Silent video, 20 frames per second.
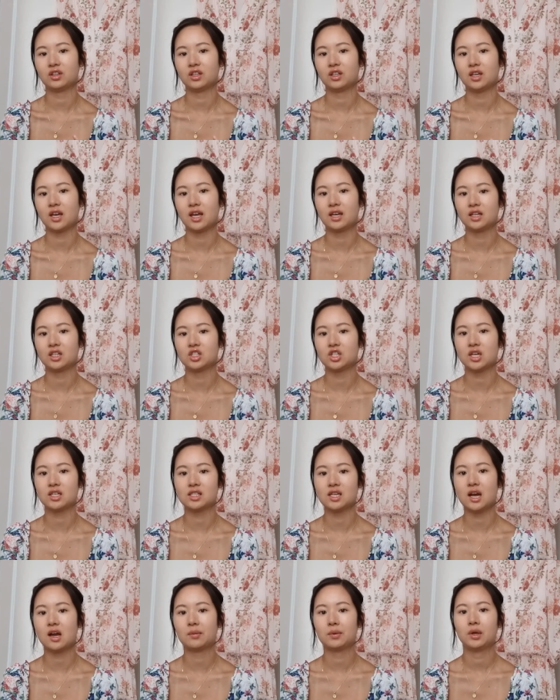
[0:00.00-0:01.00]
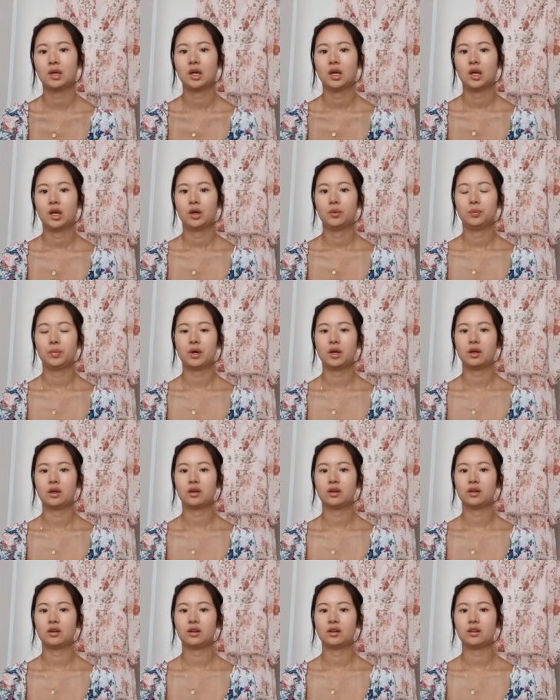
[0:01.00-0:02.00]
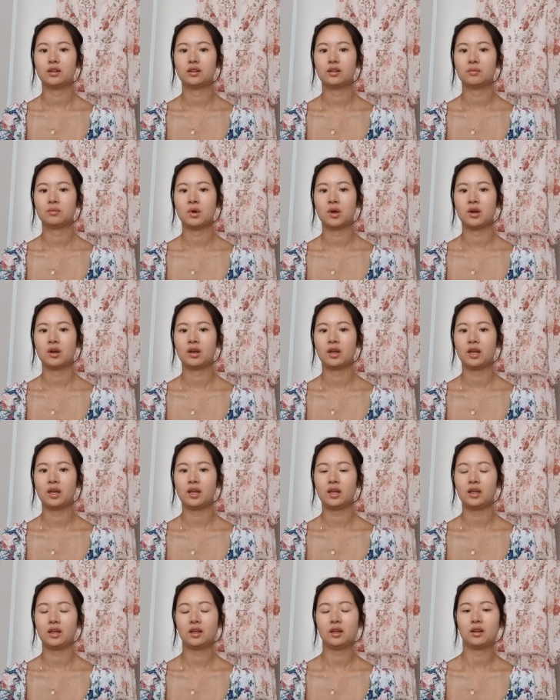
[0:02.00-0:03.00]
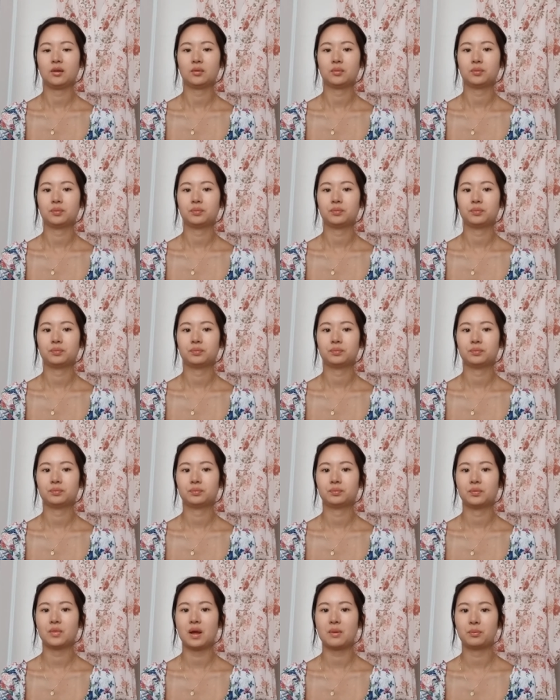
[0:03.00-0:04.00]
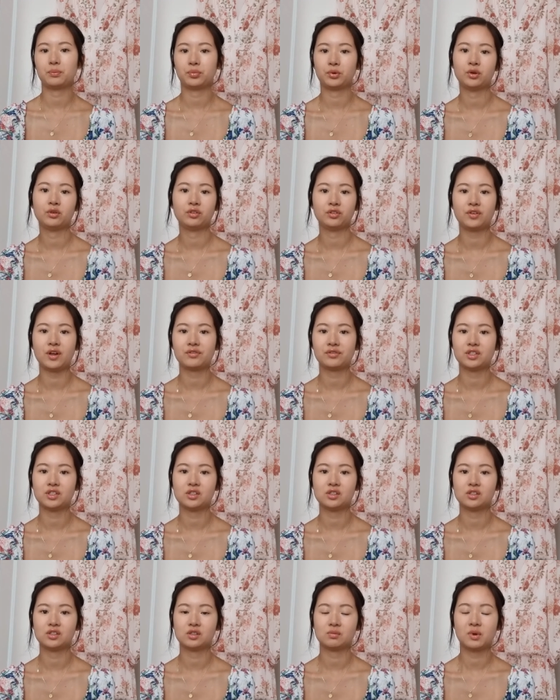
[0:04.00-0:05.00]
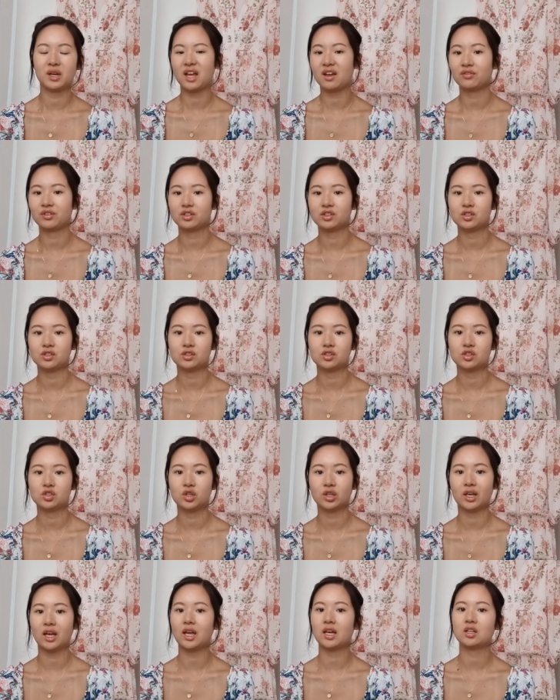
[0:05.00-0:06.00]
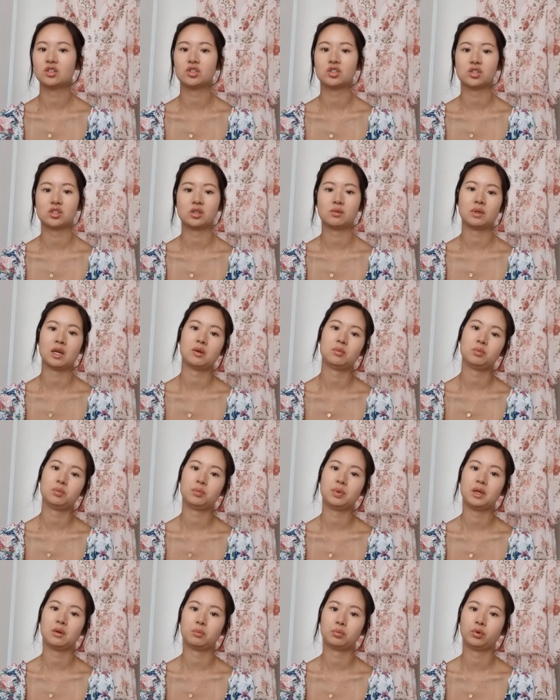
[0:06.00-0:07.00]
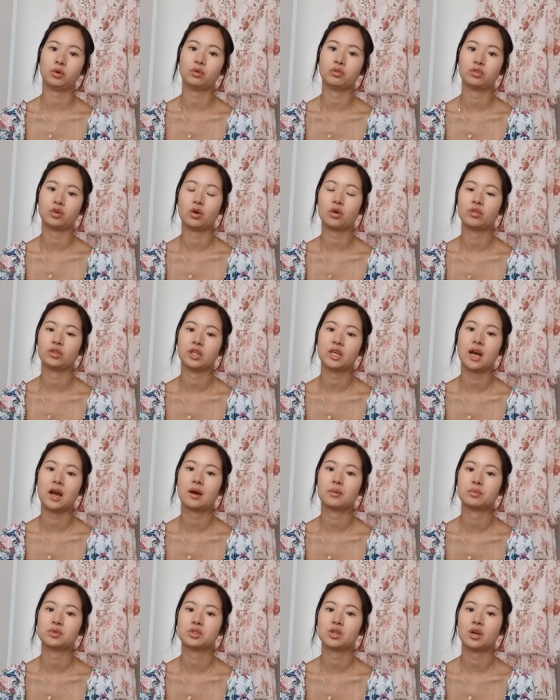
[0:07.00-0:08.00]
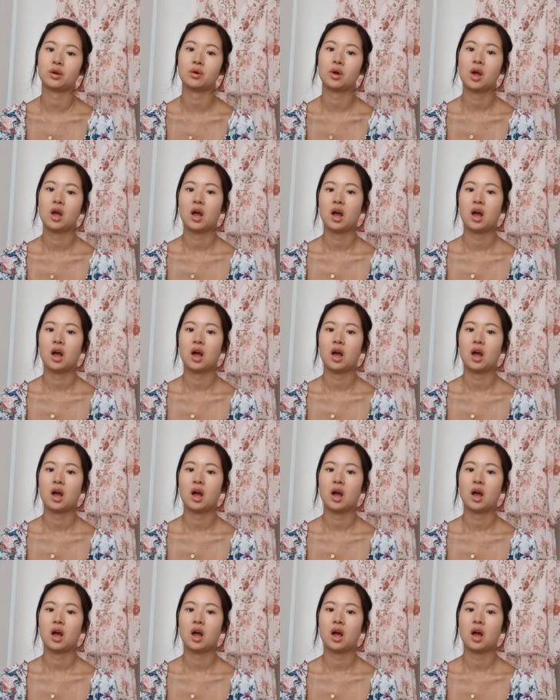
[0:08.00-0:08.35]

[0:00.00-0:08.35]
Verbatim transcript: the NHS app, but my proof of evidence, my evidence took ages to like be approved on the app. So